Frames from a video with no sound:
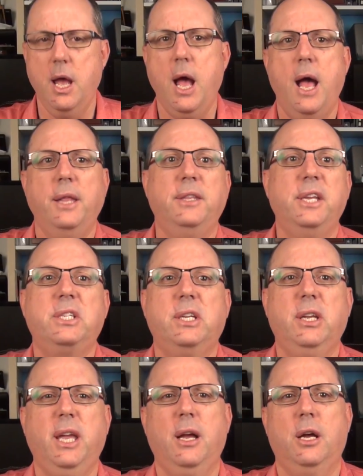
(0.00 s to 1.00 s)
Uh, this,
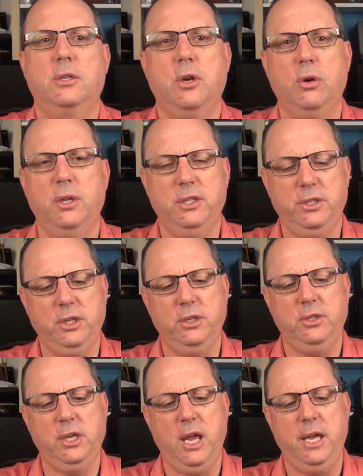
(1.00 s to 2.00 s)
uh, this
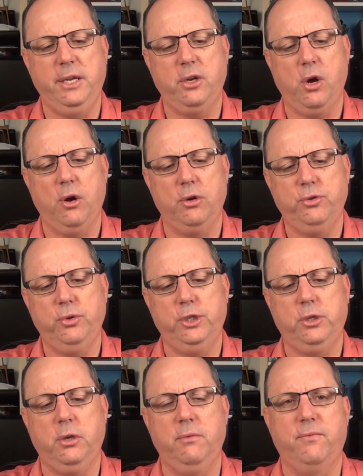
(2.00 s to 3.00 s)
is a
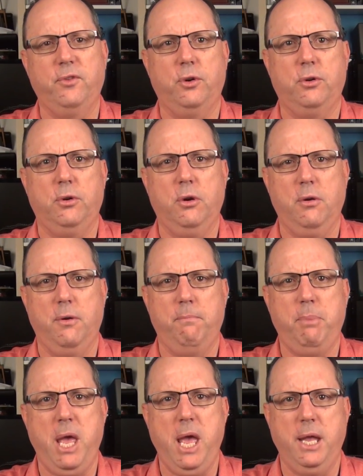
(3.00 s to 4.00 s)
cartridge converter
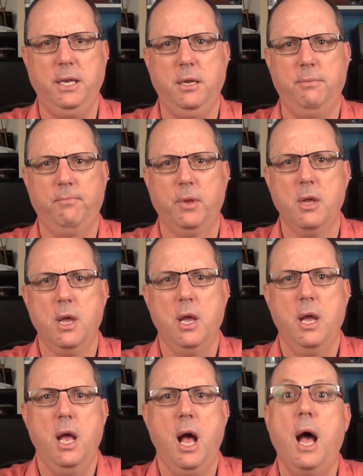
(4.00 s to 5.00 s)
pen.
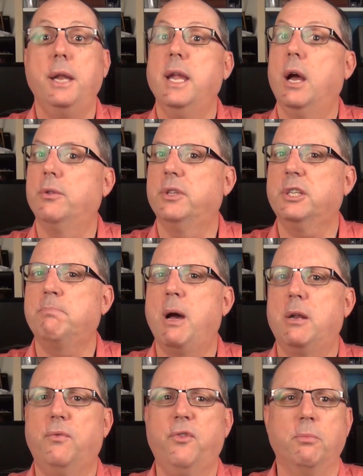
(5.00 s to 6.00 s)
Uh, now, this
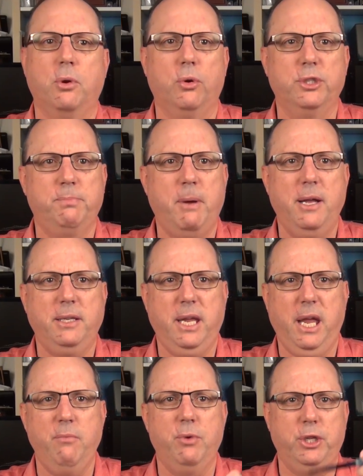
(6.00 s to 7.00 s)
model from Goldspot
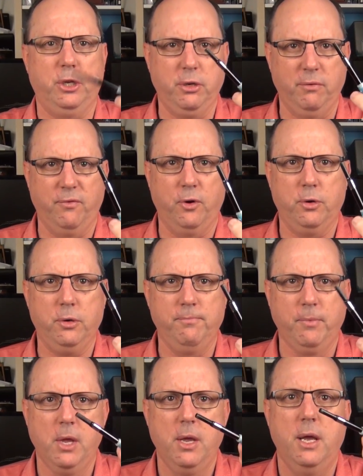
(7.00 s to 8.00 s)
came with a converter.
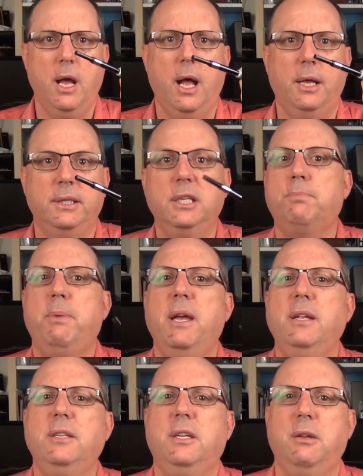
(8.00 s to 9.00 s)
Uh, this
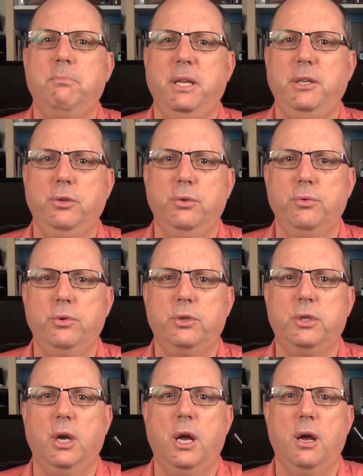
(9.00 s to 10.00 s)
pen could be
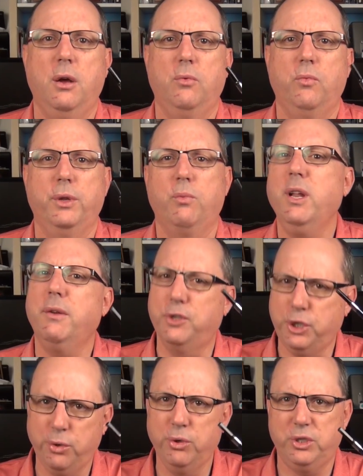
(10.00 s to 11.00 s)
used uh, with one of
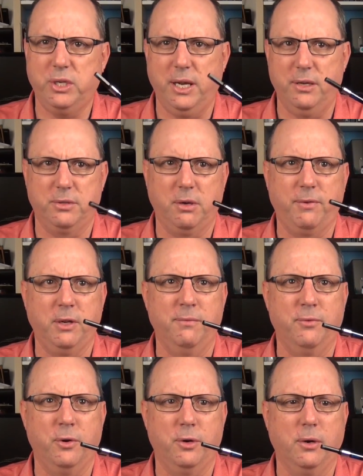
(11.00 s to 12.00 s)
two styles of
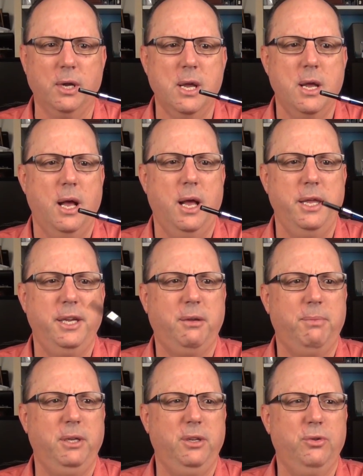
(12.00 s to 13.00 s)
converter. Uh, it
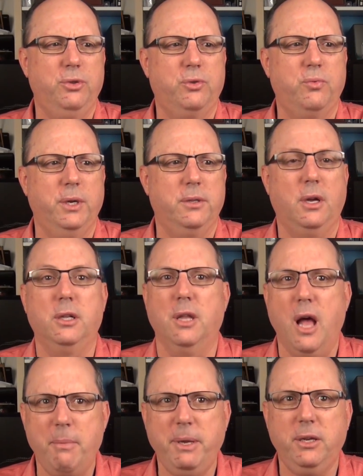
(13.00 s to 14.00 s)
can be used with a
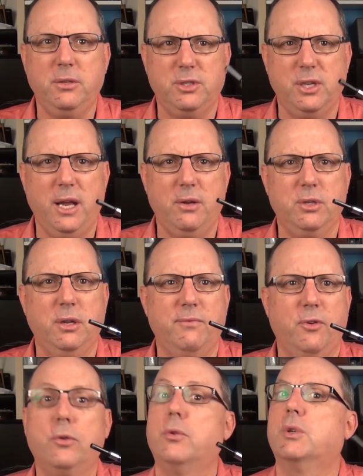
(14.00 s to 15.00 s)
Lamy style
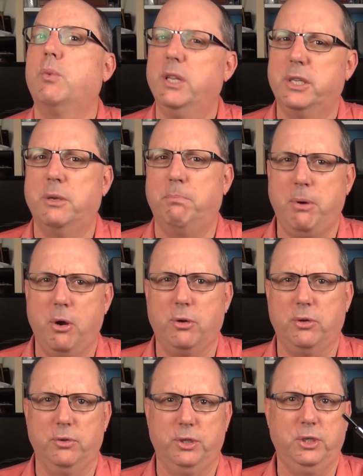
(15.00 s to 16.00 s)
converter as well as a
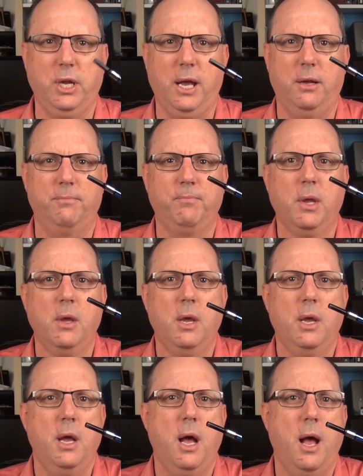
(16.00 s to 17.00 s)
Parker style,
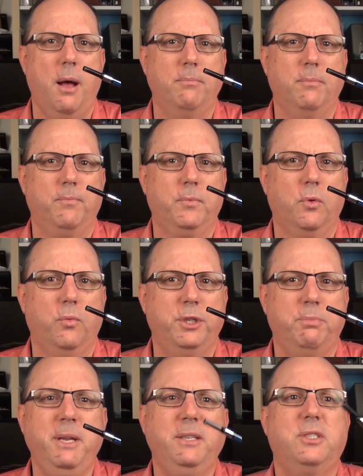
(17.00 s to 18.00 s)
um,
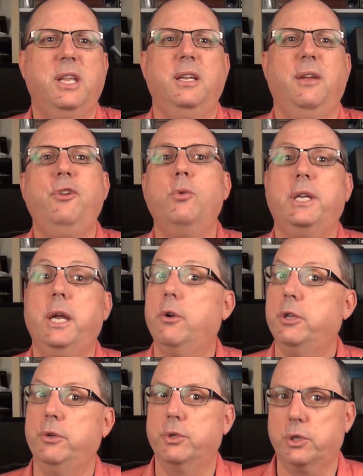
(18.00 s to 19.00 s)
which means that if you would care
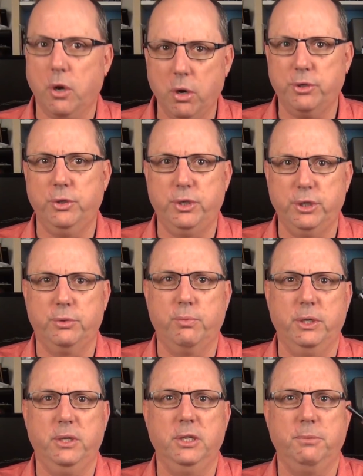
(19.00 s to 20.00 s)
to use cartridges
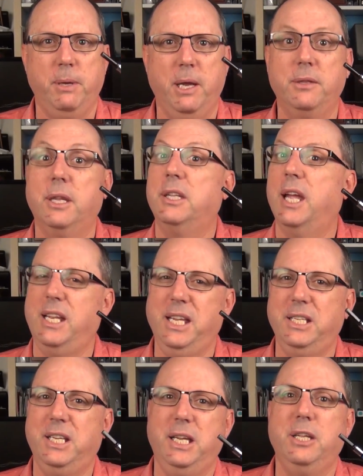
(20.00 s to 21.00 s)
with this pen, then they
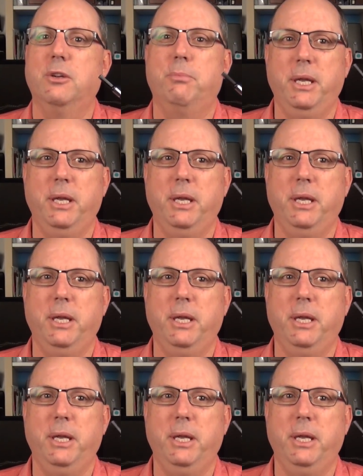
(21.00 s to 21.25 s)
need to either